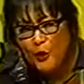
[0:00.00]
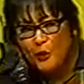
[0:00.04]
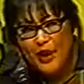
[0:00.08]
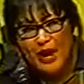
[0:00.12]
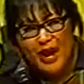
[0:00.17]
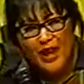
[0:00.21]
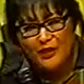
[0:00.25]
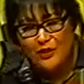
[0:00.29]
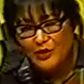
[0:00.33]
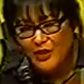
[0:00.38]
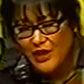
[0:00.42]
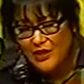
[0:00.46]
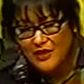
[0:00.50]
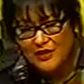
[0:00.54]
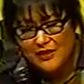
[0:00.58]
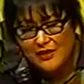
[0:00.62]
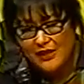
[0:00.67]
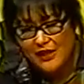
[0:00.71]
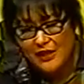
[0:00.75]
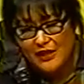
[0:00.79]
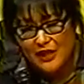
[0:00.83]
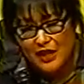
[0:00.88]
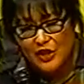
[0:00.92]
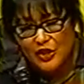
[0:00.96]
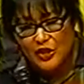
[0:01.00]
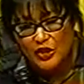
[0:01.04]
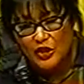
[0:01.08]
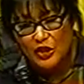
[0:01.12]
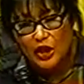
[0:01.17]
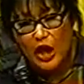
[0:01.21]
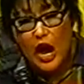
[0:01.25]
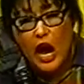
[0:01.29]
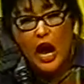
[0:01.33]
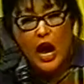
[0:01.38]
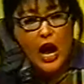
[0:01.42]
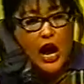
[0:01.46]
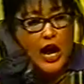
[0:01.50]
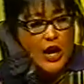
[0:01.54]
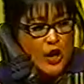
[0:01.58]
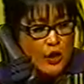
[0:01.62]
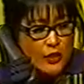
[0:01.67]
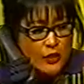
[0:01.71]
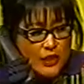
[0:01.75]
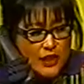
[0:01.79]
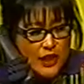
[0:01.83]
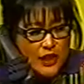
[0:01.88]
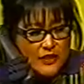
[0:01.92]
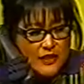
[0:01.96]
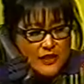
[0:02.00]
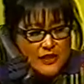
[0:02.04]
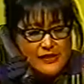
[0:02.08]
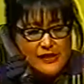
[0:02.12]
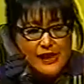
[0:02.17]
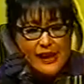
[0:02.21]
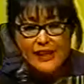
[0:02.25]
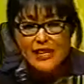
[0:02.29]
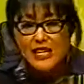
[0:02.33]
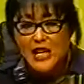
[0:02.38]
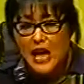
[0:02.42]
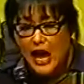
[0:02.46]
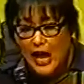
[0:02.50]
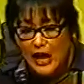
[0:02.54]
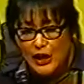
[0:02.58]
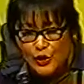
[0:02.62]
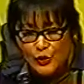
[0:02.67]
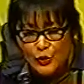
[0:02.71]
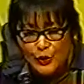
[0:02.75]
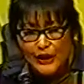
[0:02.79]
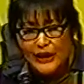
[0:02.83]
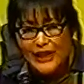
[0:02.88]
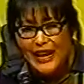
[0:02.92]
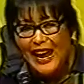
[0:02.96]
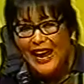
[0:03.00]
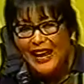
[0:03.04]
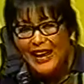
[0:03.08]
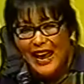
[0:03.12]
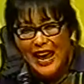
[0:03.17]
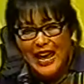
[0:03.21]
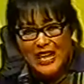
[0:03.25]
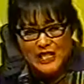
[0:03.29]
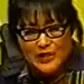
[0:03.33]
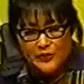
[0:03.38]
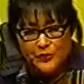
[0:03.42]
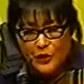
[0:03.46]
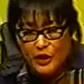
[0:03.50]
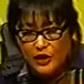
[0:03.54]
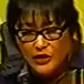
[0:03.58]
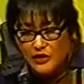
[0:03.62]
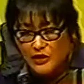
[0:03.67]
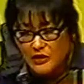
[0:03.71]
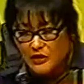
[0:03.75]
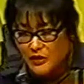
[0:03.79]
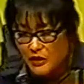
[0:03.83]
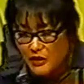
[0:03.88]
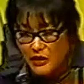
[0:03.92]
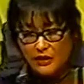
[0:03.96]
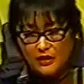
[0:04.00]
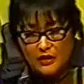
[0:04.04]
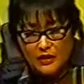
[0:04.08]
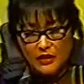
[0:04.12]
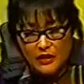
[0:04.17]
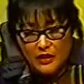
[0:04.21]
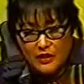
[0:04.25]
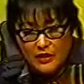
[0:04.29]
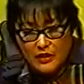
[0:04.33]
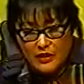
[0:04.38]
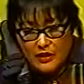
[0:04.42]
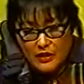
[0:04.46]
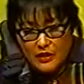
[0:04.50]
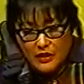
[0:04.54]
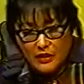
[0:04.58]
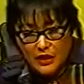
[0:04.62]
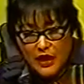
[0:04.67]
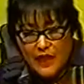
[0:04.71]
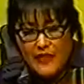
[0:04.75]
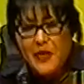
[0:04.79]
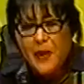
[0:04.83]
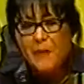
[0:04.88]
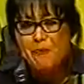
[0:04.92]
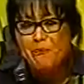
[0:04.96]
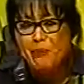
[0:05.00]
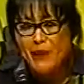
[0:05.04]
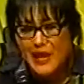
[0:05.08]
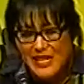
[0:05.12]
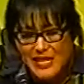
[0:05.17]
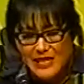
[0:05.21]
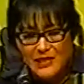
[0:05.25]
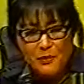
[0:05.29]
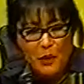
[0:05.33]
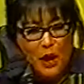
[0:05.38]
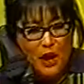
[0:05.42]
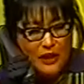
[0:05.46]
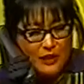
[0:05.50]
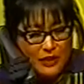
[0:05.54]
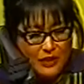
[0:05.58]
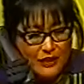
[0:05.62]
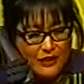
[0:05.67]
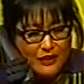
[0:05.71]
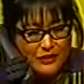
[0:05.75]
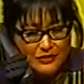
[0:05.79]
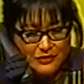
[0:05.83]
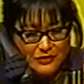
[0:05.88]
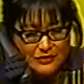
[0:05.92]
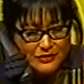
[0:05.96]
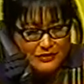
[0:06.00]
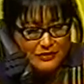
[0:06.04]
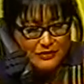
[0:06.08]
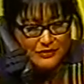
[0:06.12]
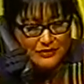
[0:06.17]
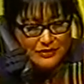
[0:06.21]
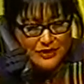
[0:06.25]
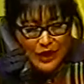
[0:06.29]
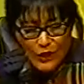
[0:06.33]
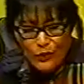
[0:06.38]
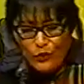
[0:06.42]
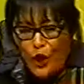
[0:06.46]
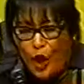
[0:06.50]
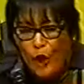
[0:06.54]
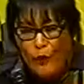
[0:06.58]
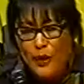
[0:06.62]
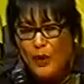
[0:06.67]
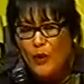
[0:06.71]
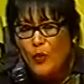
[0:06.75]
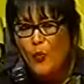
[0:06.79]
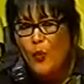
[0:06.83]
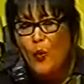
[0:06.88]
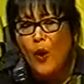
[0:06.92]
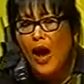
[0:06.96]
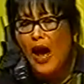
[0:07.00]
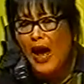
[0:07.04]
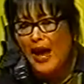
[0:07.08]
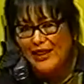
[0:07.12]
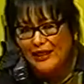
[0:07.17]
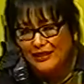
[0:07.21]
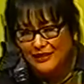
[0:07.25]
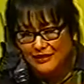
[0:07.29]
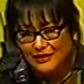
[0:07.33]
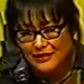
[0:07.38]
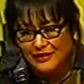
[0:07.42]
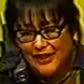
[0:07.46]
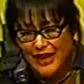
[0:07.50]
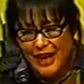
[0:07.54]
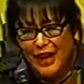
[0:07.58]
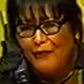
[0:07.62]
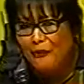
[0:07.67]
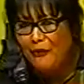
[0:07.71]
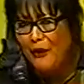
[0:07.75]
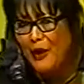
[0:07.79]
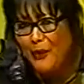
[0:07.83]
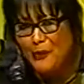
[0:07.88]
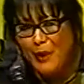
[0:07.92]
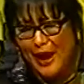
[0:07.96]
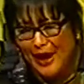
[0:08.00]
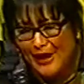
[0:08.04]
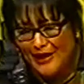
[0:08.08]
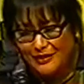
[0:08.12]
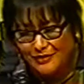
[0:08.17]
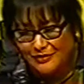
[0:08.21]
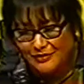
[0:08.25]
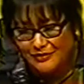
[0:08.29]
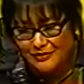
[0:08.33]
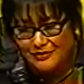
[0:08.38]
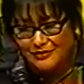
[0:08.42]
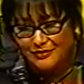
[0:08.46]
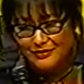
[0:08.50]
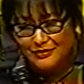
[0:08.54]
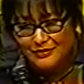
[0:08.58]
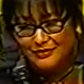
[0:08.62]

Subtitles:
you know me, I don't understand nature. I only understand concrete and asphalt. And the beasts, Martha, they're roaming wild, everywhere.